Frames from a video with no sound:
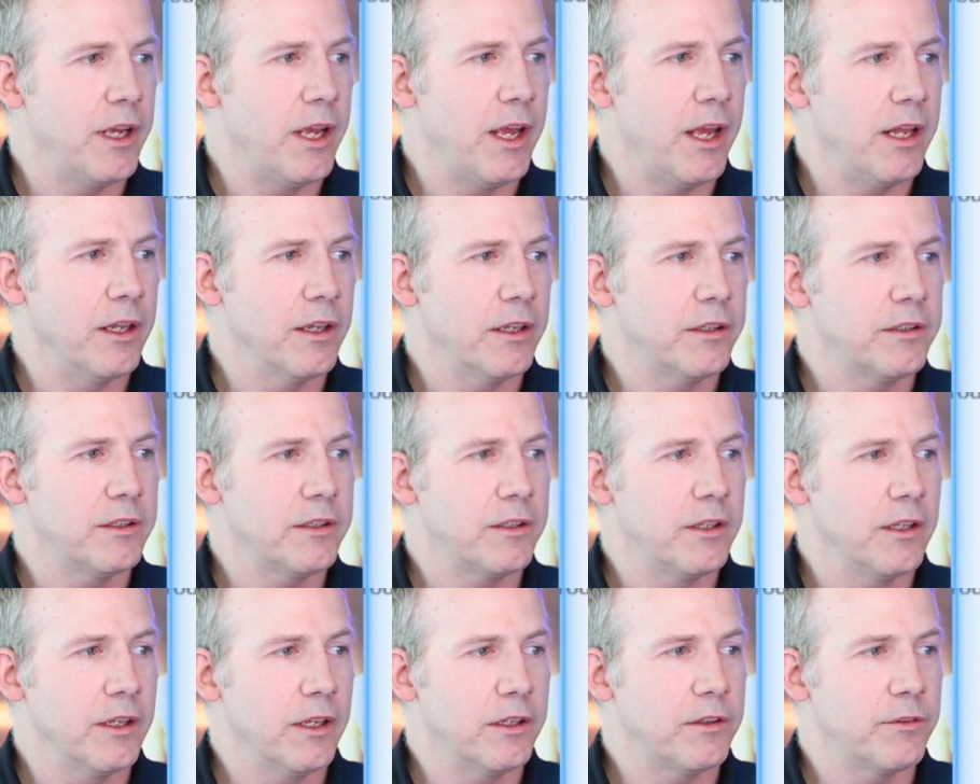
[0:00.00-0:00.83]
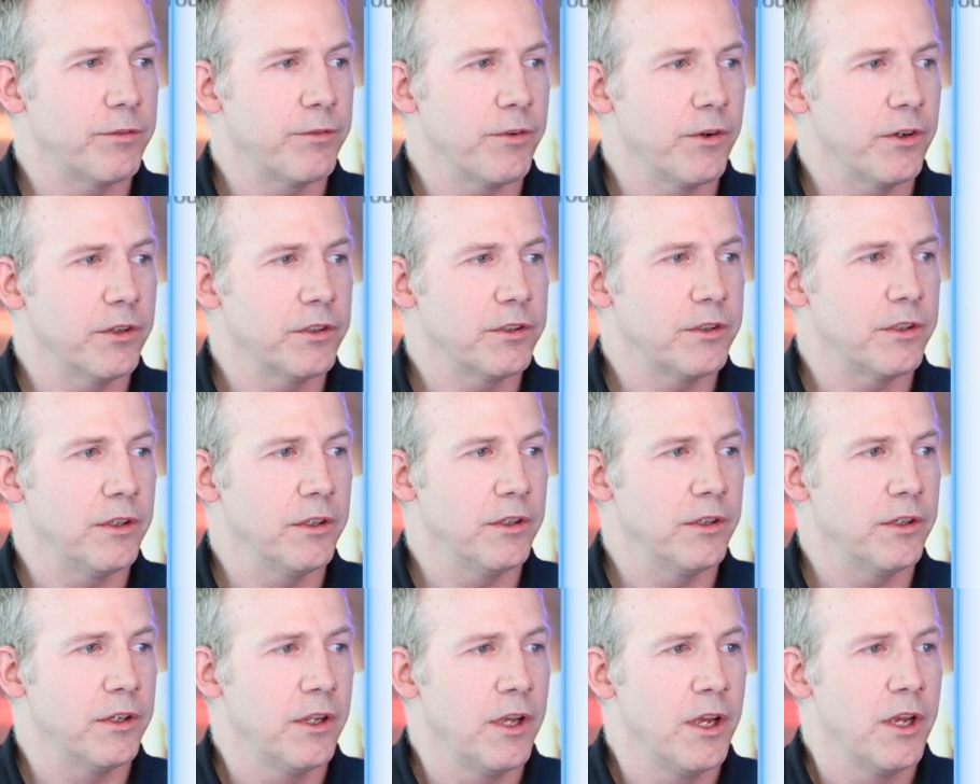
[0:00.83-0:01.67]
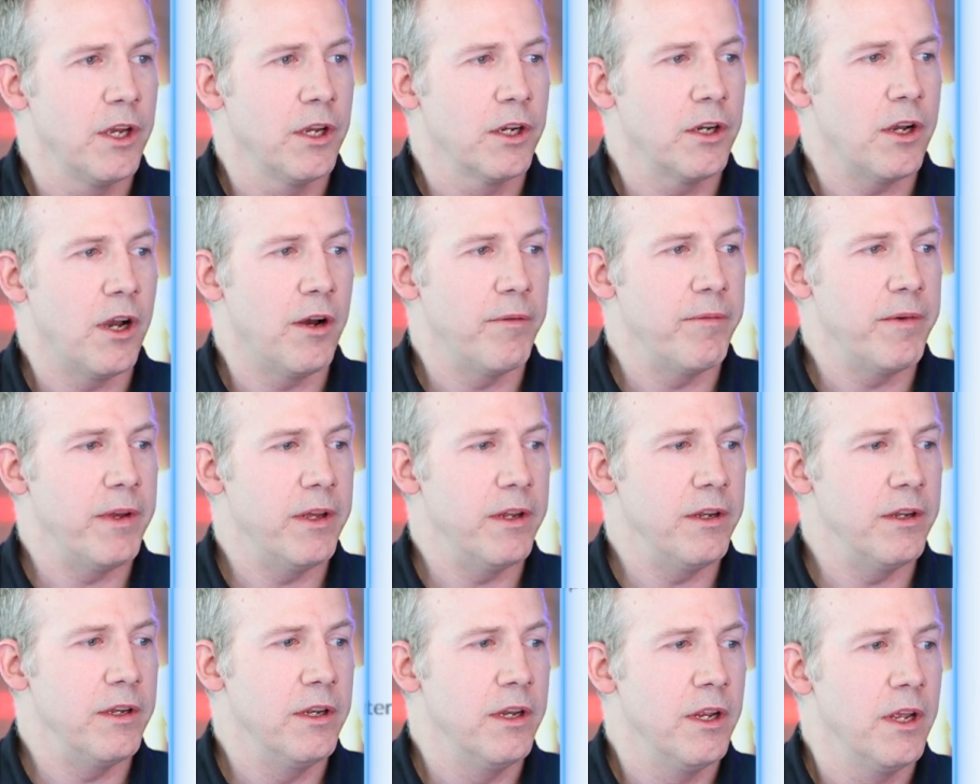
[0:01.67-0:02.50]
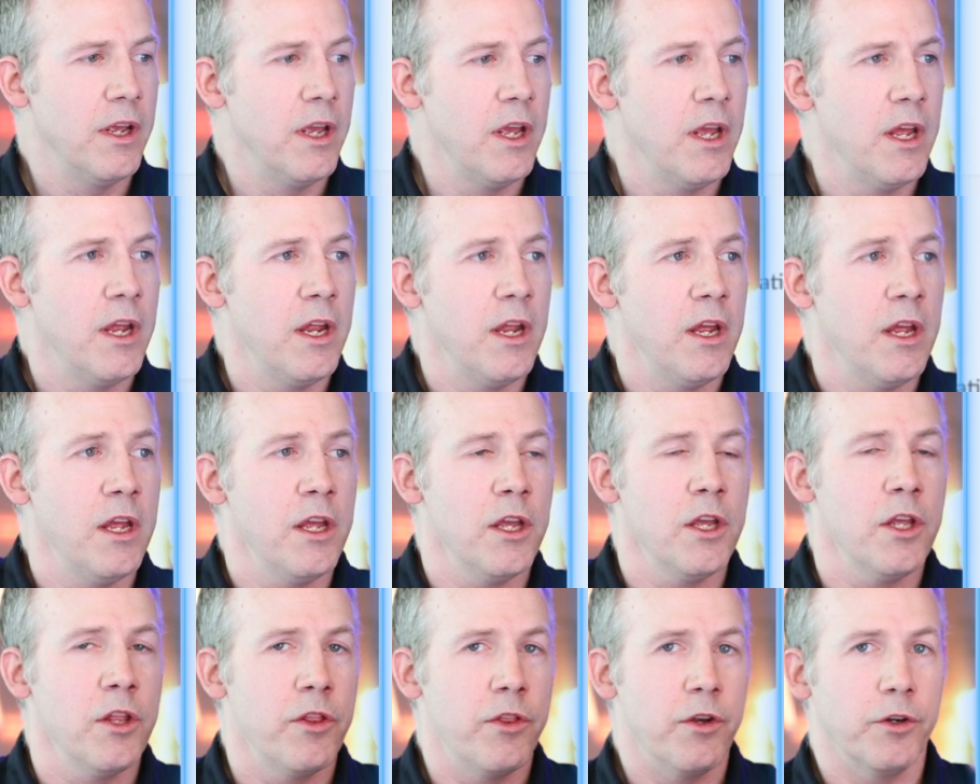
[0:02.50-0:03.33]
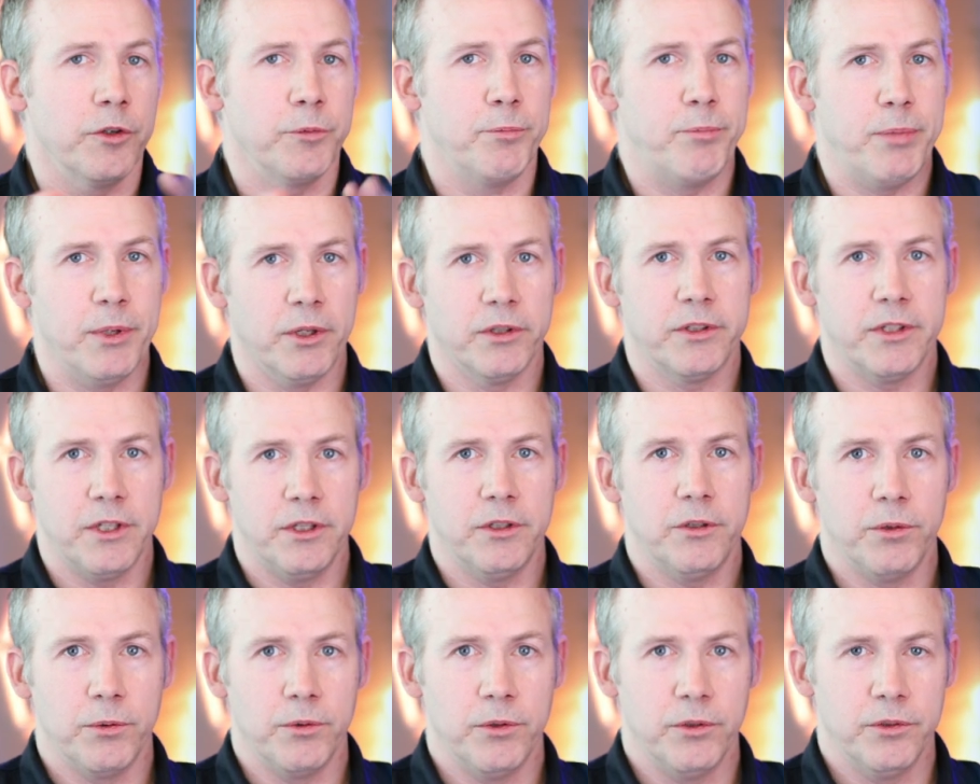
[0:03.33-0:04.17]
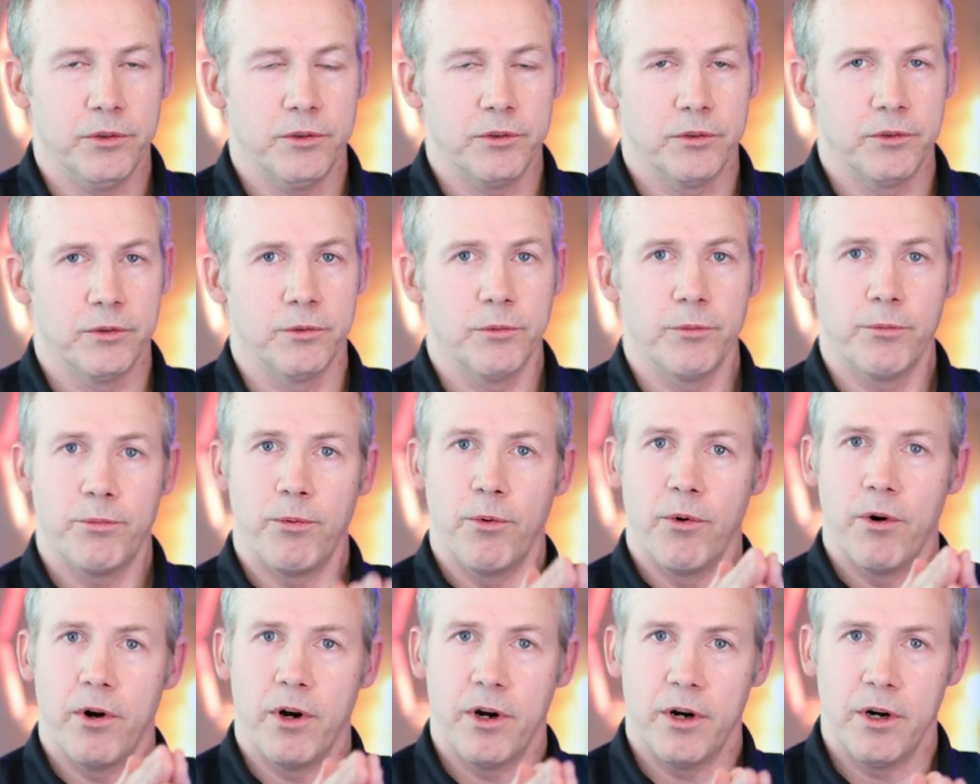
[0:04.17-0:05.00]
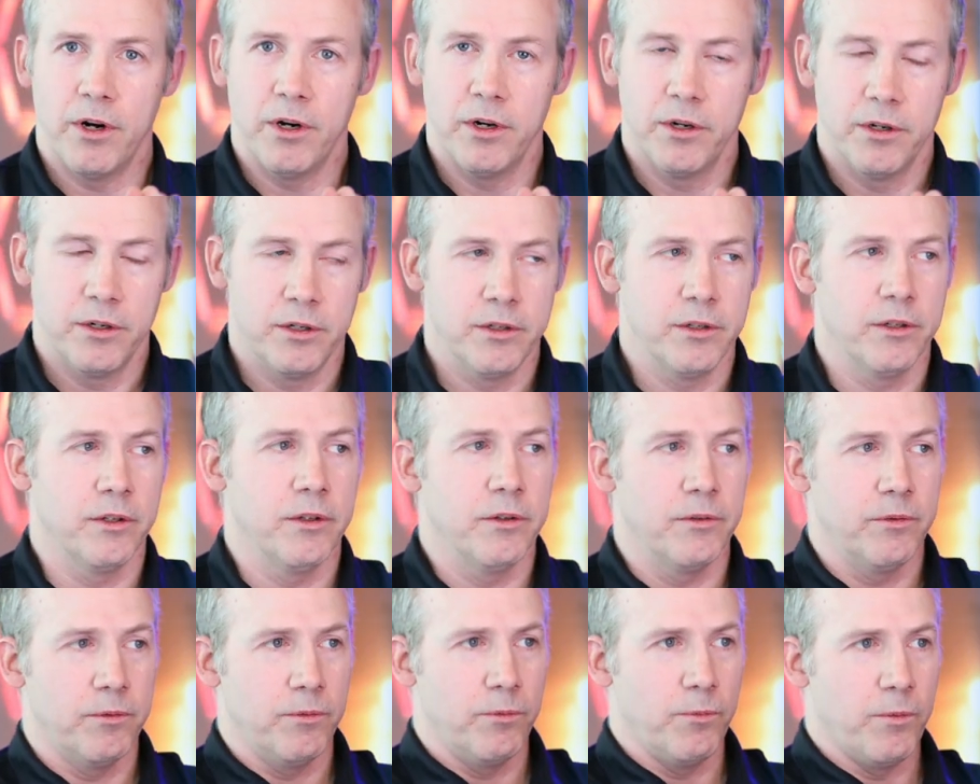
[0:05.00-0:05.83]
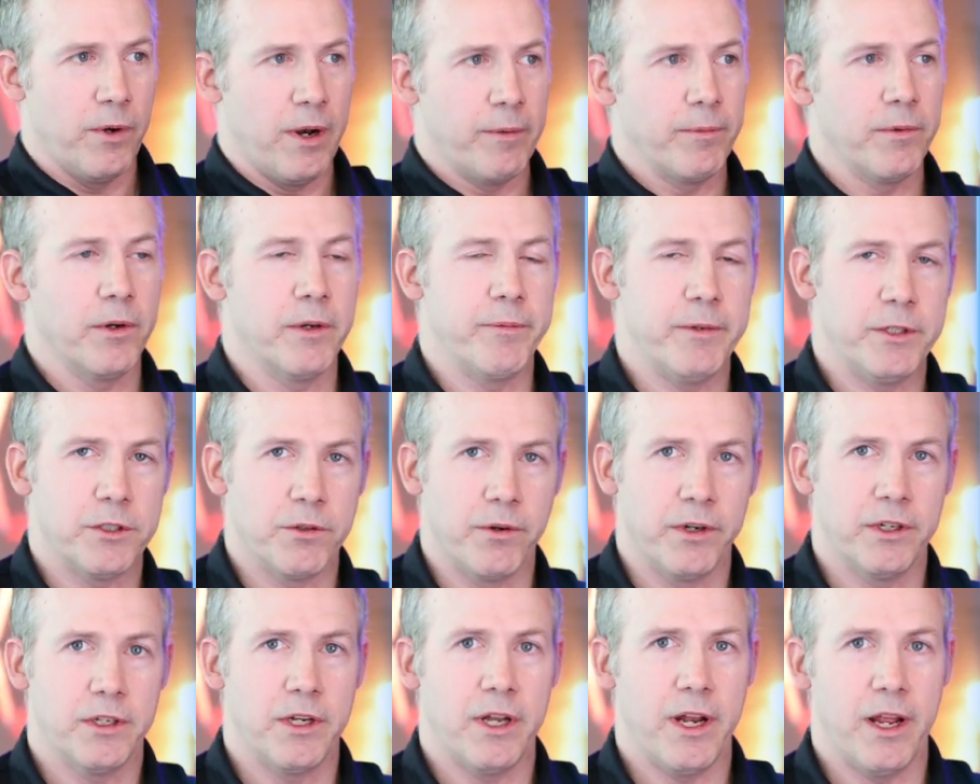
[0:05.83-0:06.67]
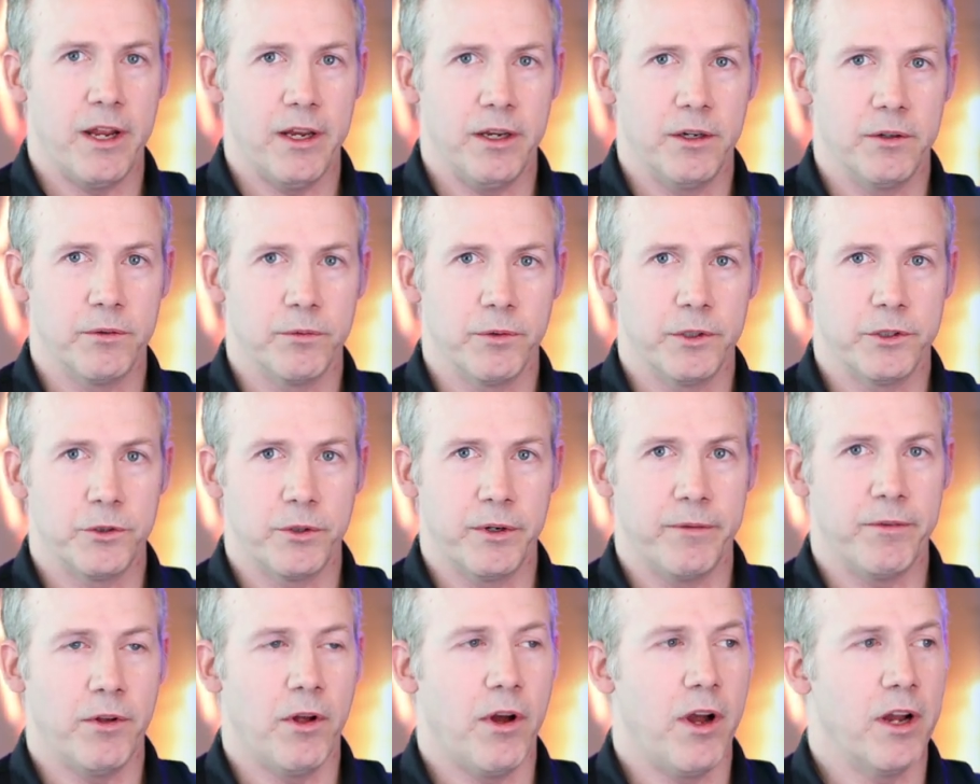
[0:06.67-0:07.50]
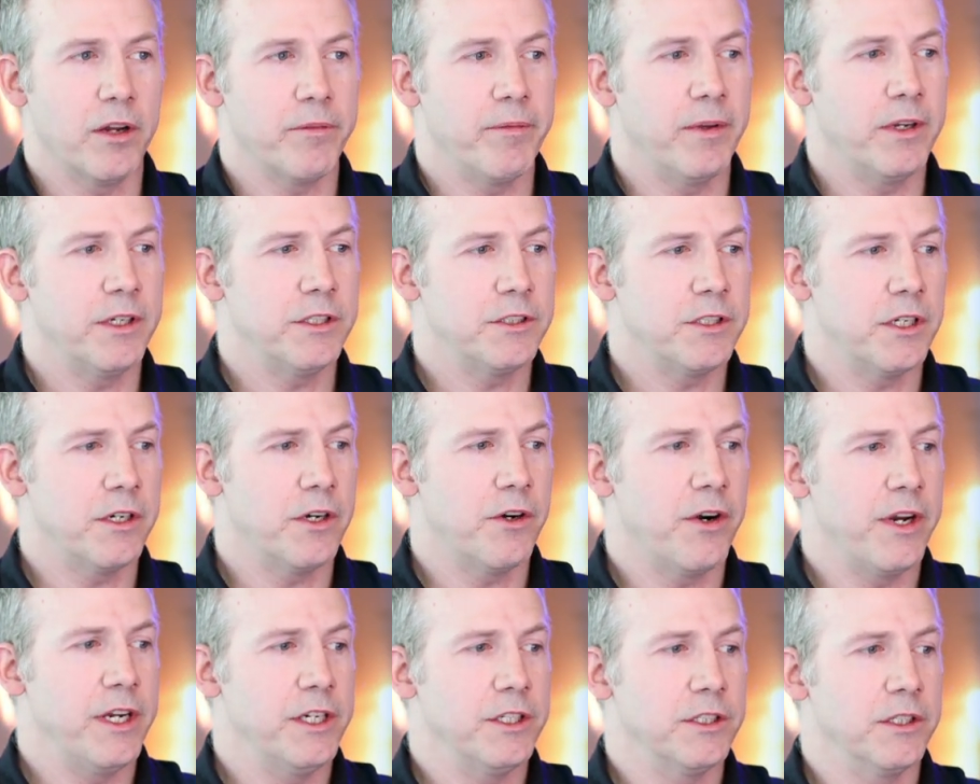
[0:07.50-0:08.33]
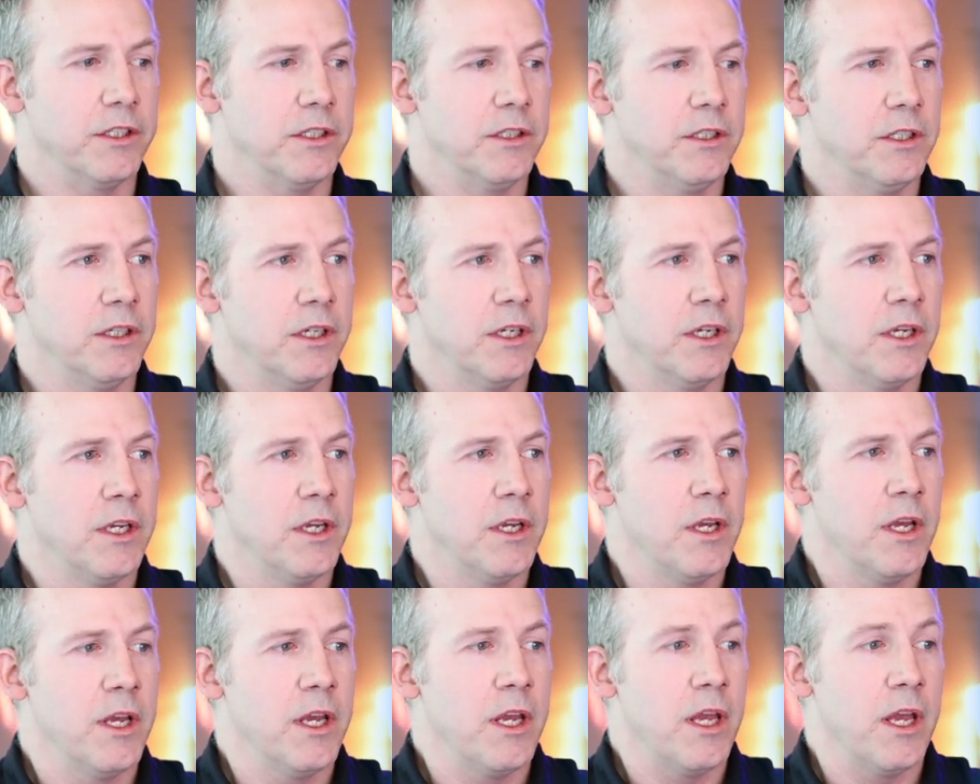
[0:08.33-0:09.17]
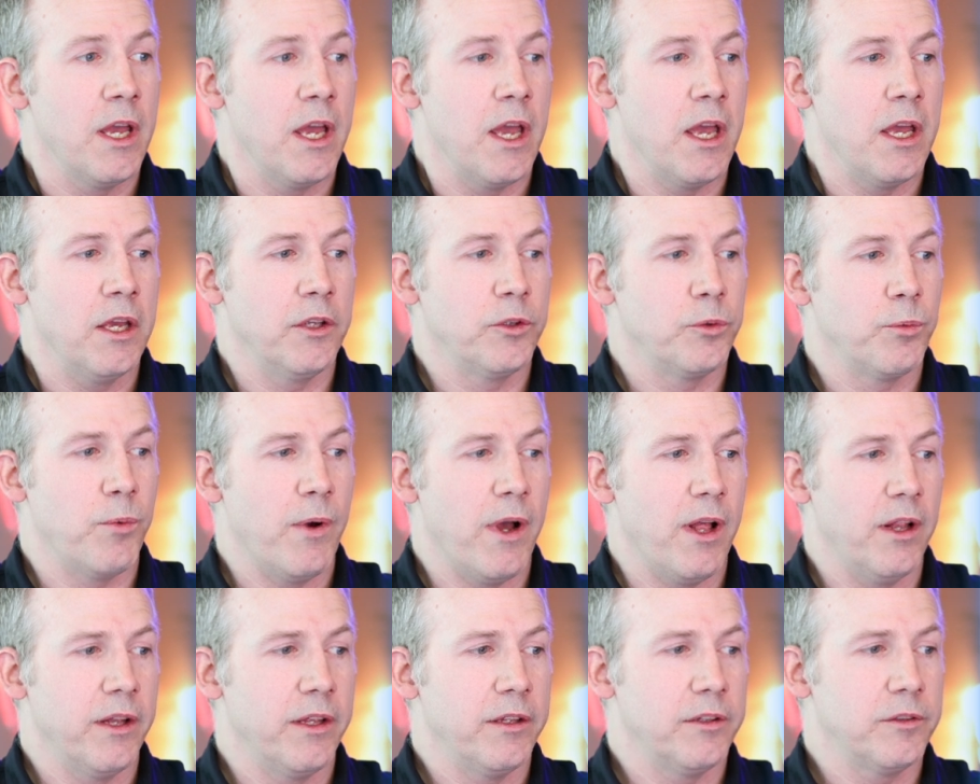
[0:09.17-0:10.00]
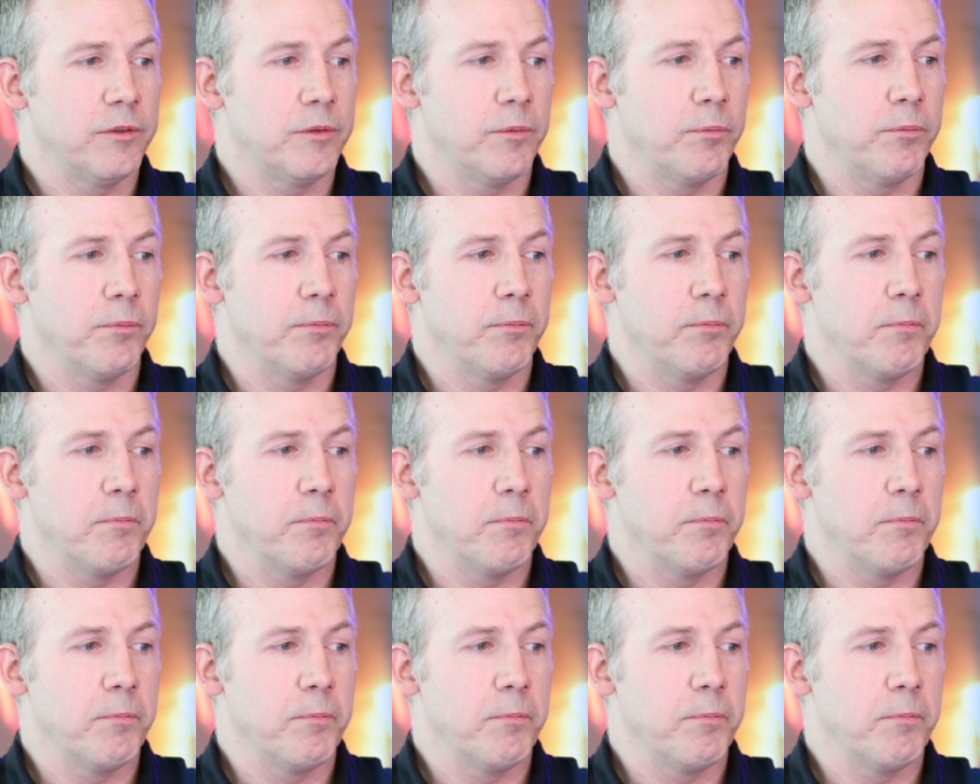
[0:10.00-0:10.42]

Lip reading: And let's first come in. There's built-in tools for what I'm going to be showing today, retrieval augmented generation, as well as